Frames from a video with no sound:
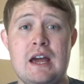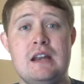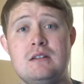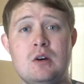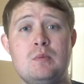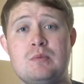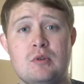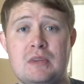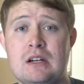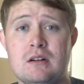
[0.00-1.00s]
And Adobe
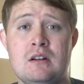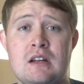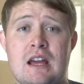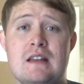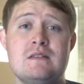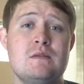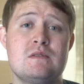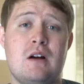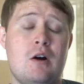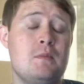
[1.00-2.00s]
Premiere is
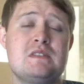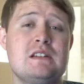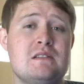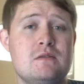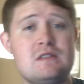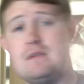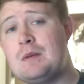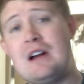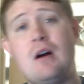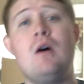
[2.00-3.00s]
used almost exclusively
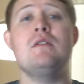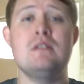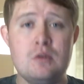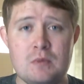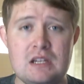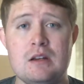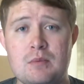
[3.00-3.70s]
by all the new media